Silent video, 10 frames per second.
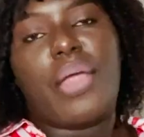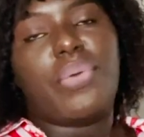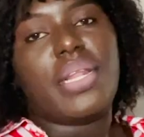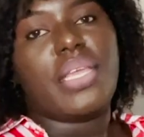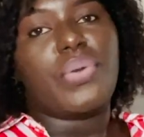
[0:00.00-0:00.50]
I
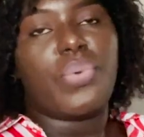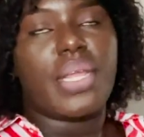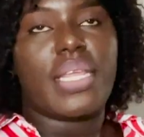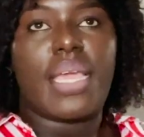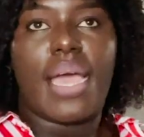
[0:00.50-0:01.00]
really,
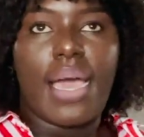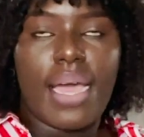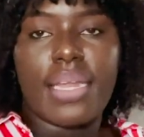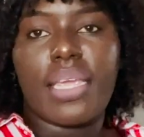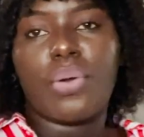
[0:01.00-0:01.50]
really
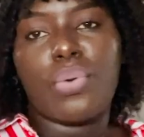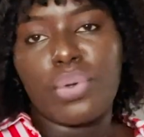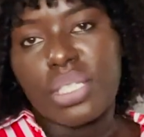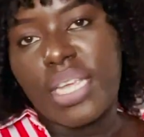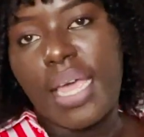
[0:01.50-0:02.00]
had a
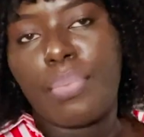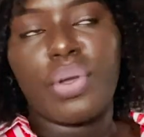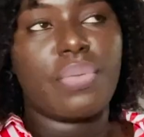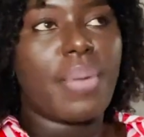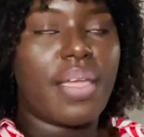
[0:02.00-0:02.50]
good time
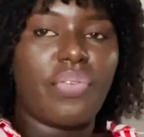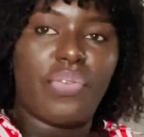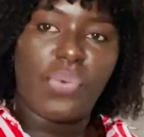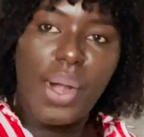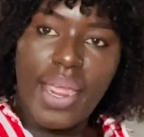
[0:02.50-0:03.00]
with my
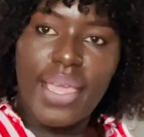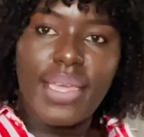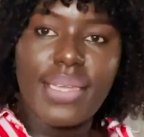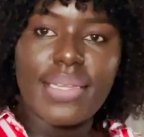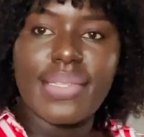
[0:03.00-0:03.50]

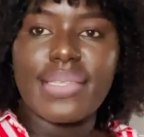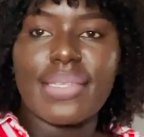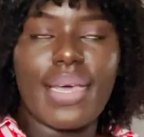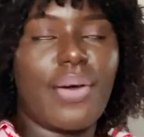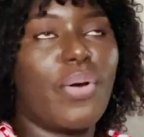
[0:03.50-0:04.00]

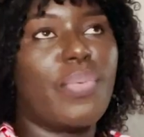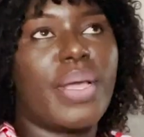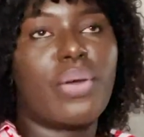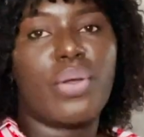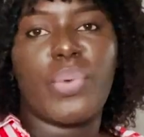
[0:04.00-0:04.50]
friends. Oh
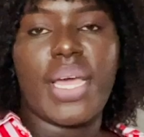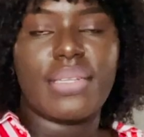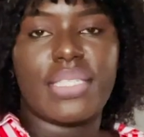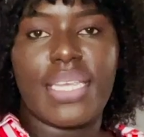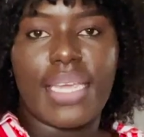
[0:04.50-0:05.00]
my God, we
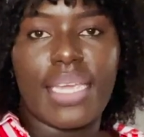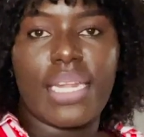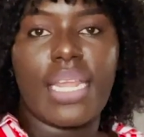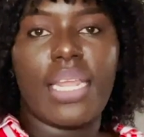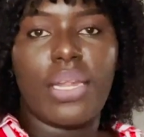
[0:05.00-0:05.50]
had
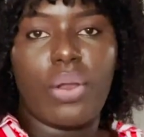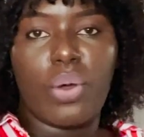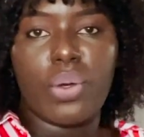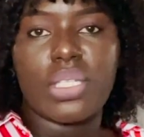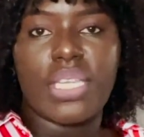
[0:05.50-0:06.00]
taken a
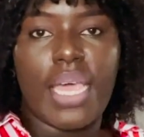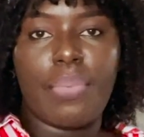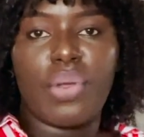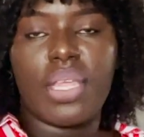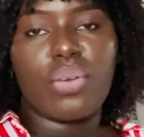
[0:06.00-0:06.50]
long
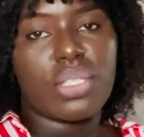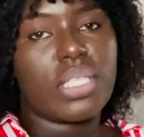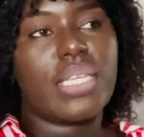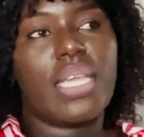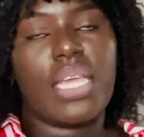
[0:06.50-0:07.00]
time without
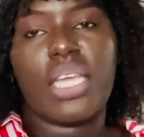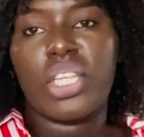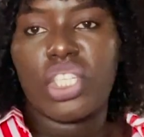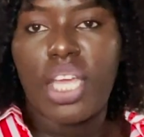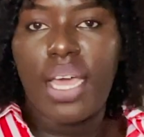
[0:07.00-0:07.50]
seeing
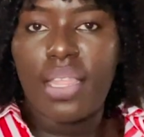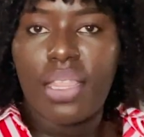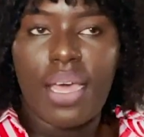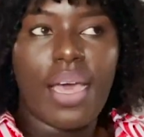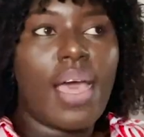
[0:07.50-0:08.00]
each
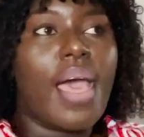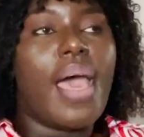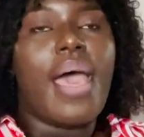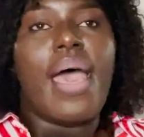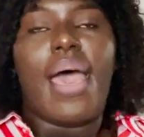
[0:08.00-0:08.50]
other.
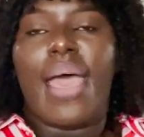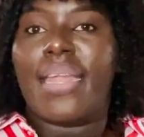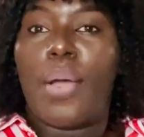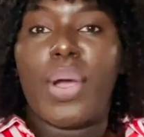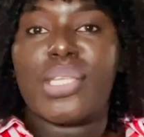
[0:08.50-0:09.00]

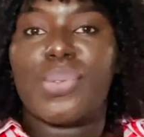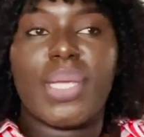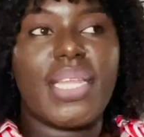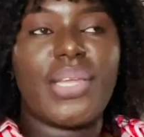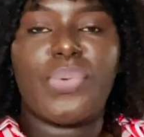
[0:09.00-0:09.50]
And I was
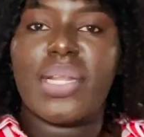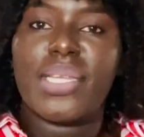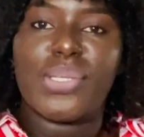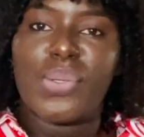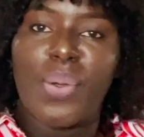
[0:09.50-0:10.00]
really,
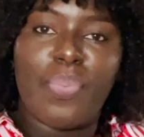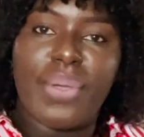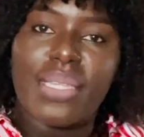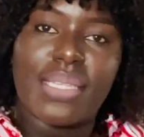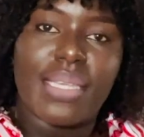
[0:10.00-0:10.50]
really so
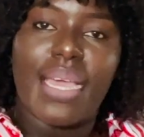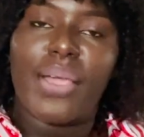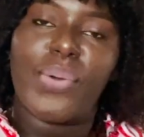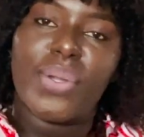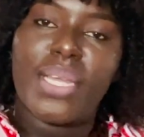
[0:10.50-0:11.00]
busy. I
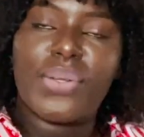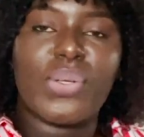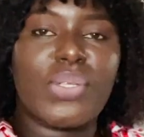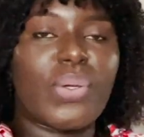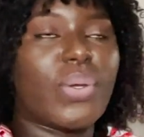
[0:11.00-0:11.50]
couldn't
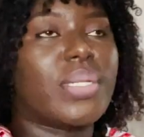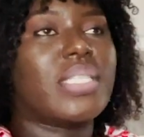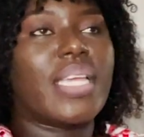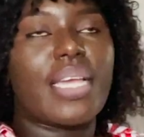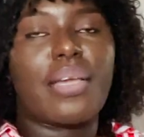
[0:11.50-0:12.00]
also
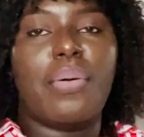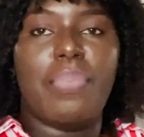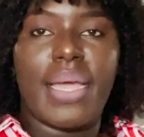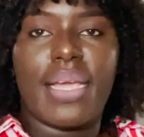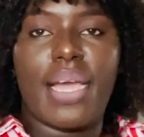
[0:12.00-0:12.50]
take
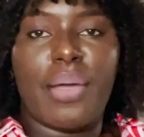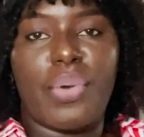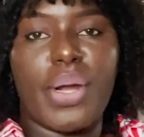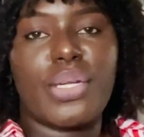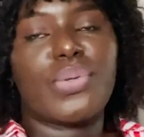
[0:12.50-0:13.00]
my
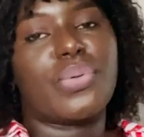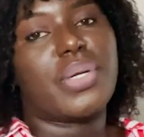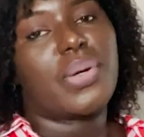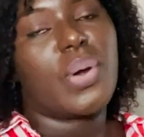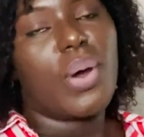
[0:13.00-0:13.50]
camera to
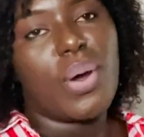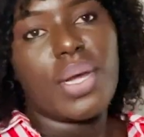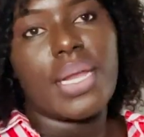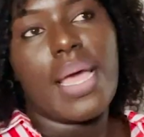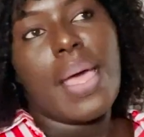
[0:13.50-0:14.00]
record.